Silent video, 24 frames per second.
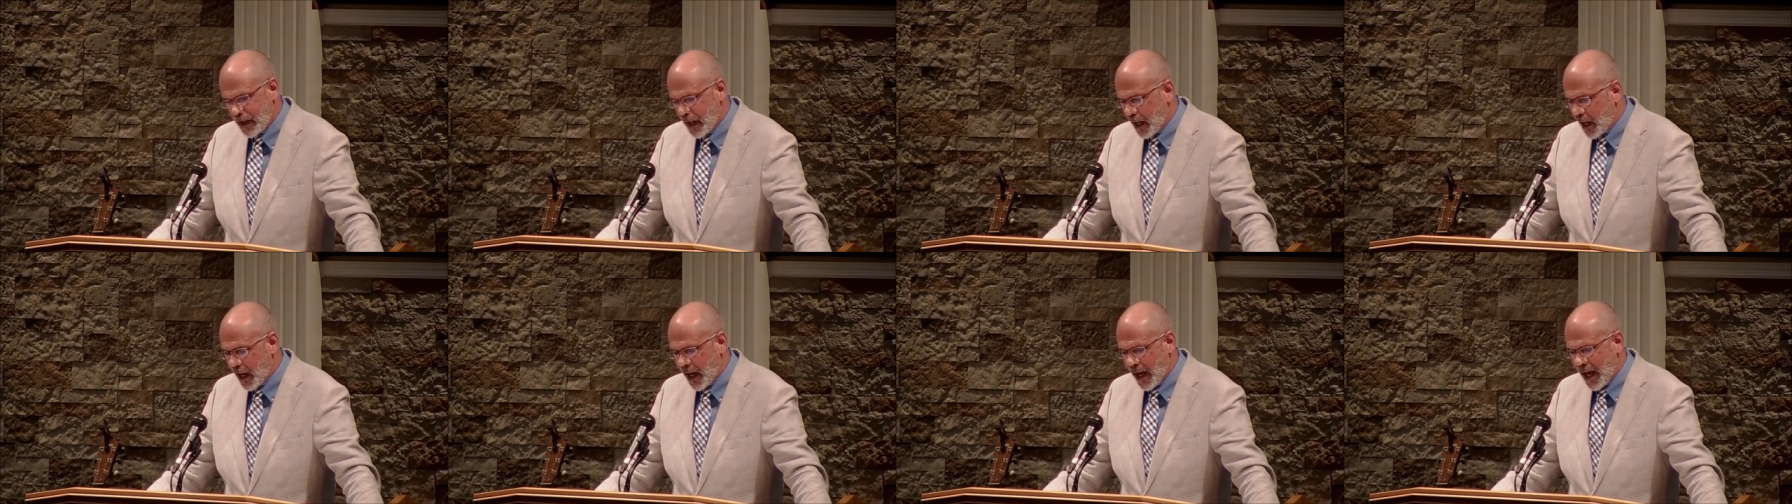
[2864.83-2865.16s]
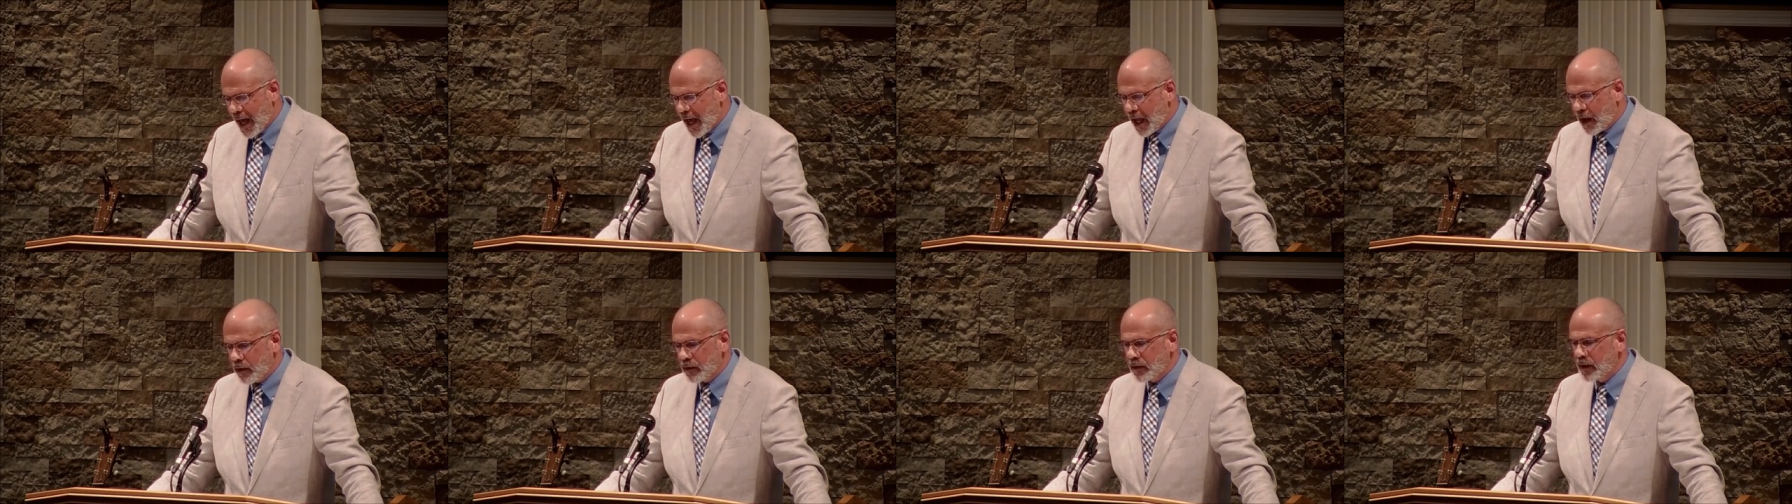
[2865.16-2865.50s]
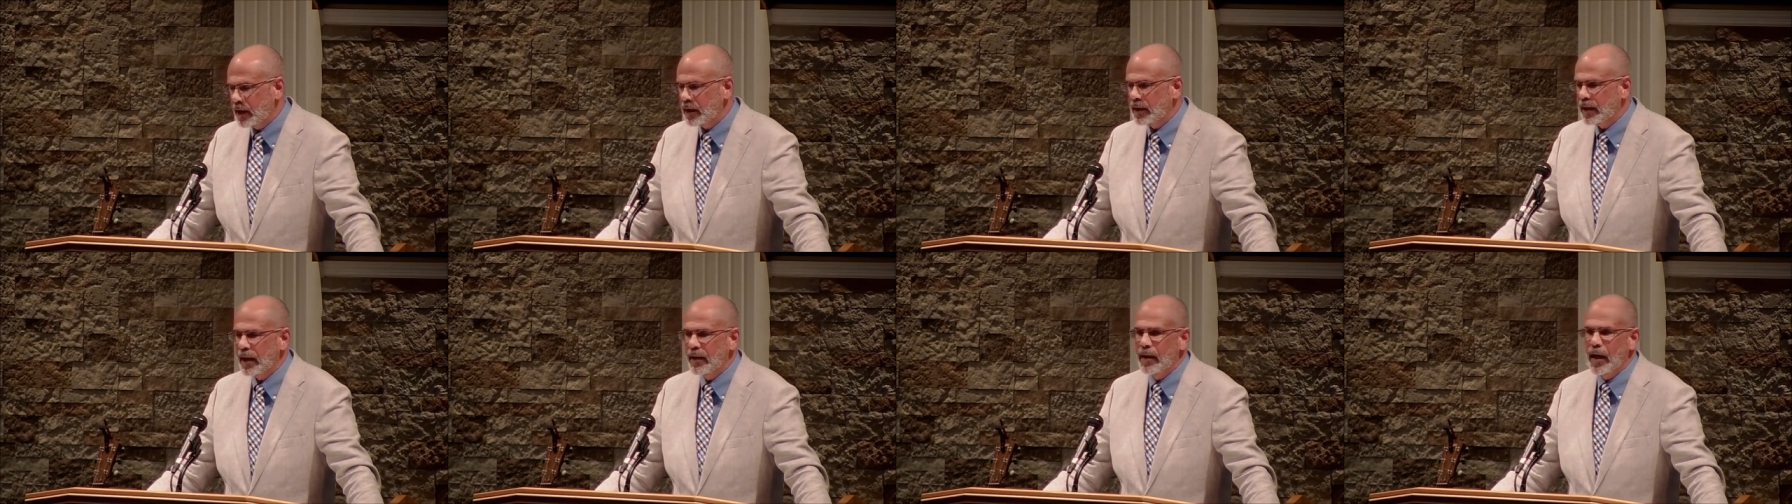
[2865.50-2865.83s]
I don't
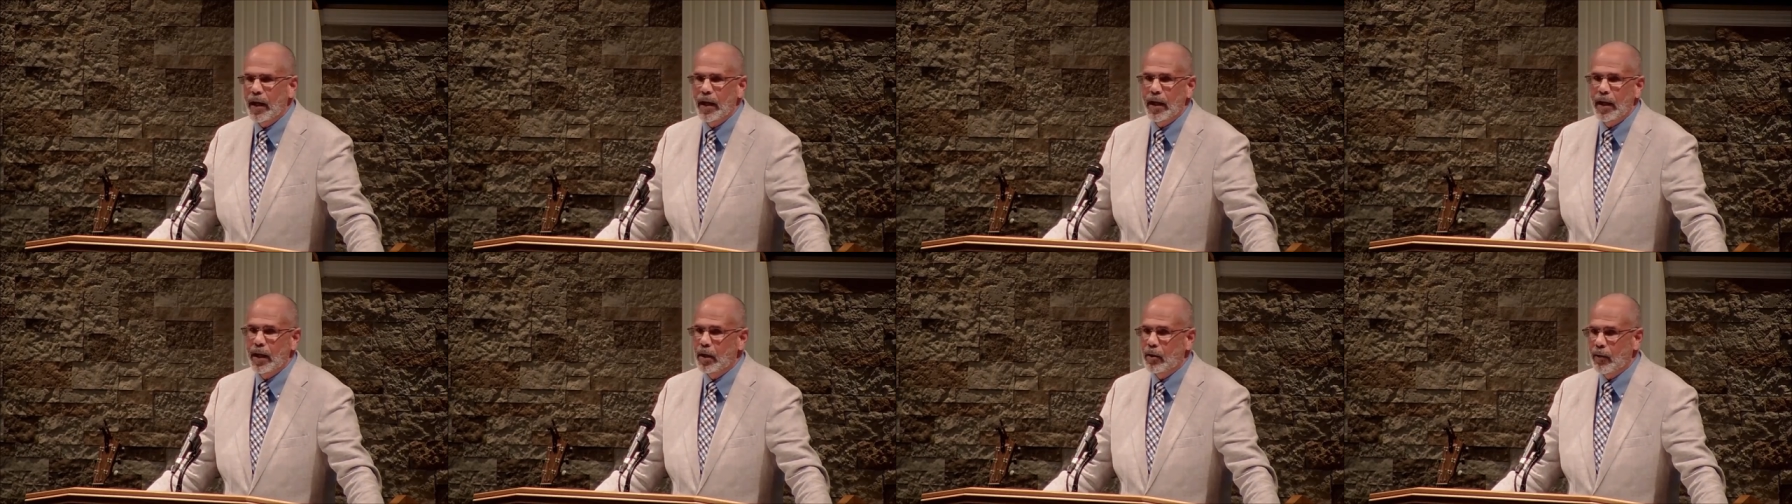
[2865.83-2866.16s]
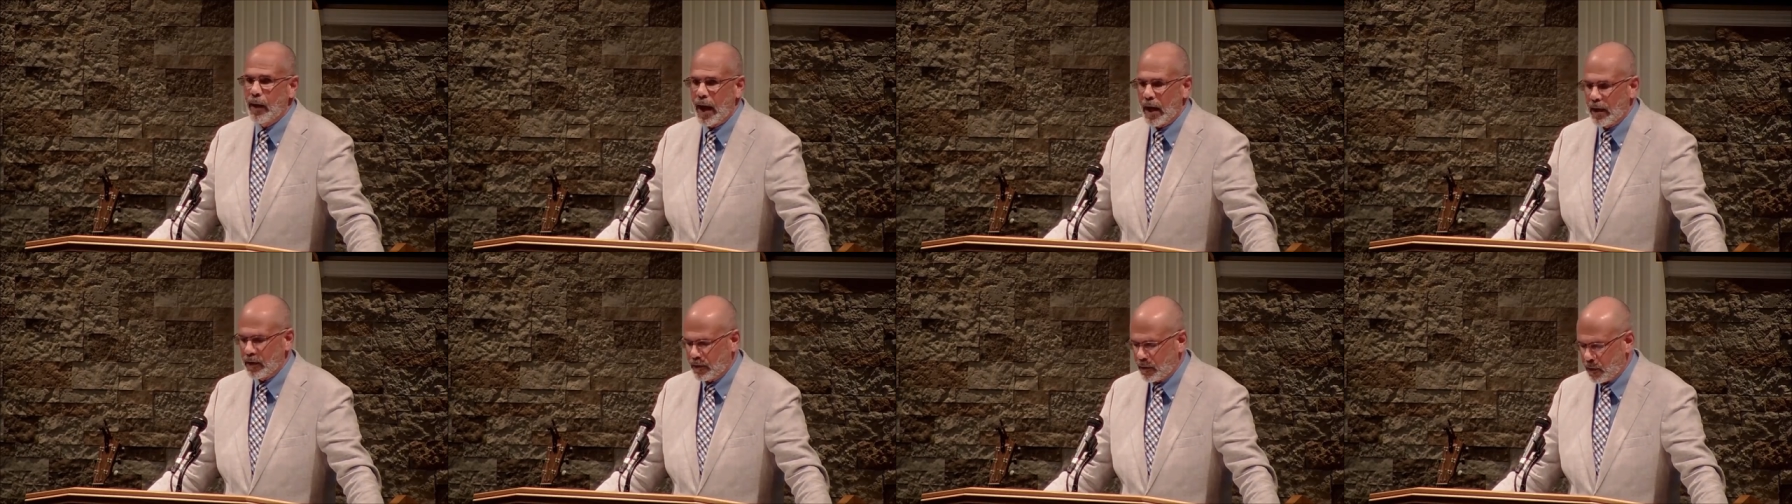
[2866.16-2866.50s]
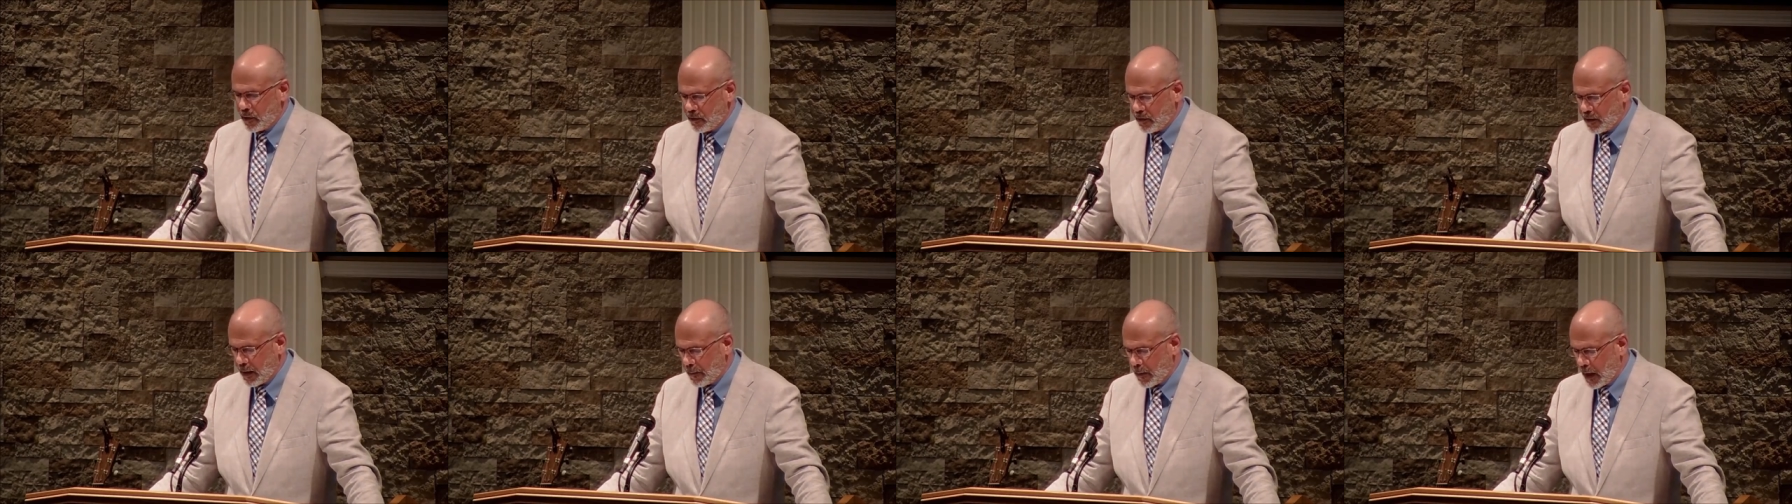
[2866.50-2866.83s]
think they've got any grounds for
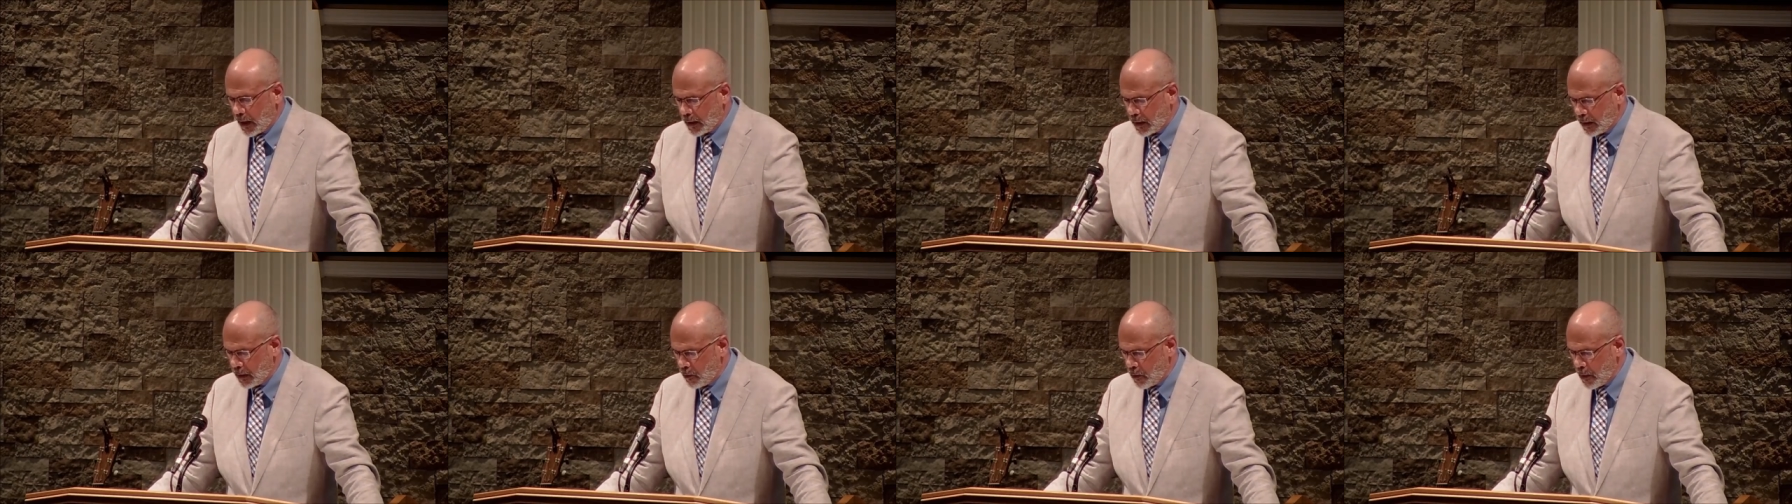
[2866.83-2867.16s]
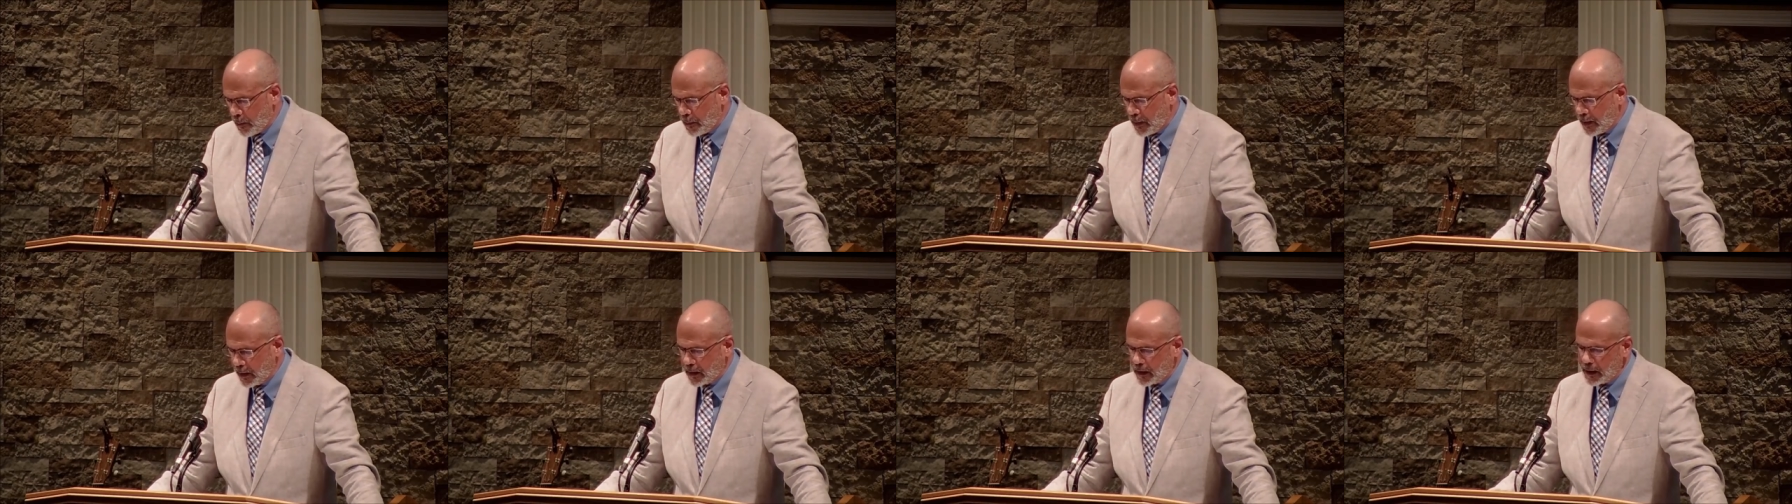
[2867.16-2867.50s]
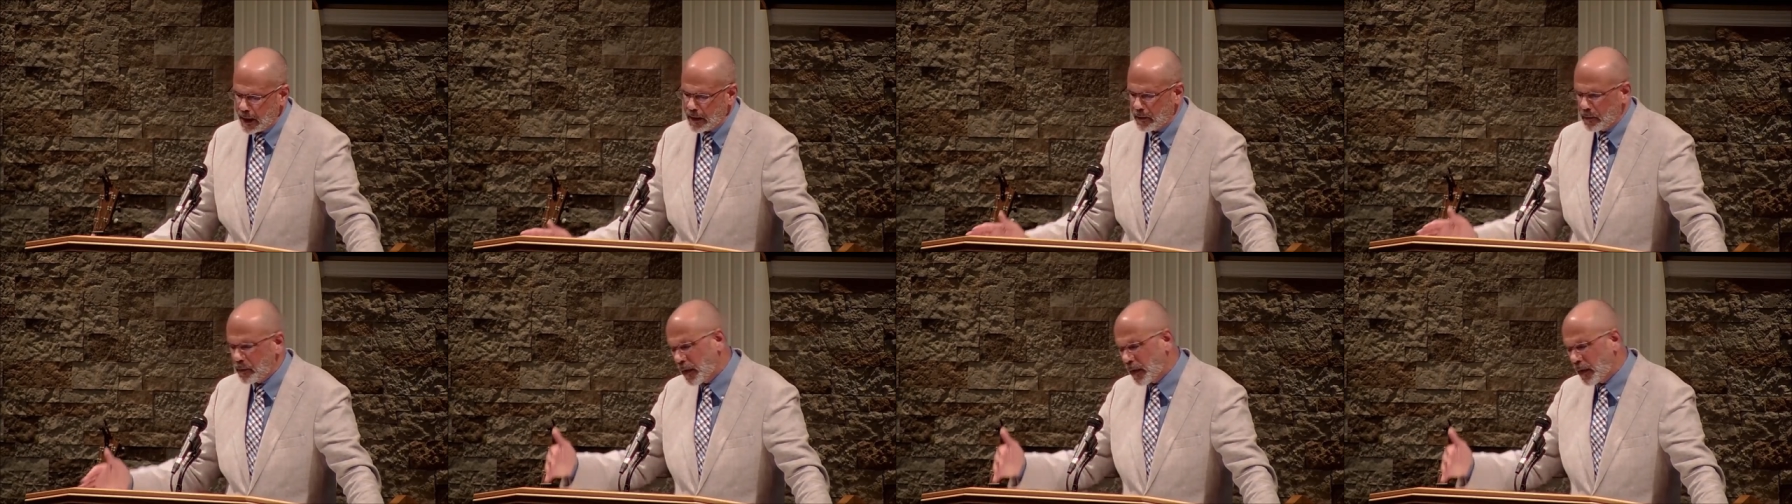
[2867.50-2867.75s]
it, so I'm not going to repeat the names.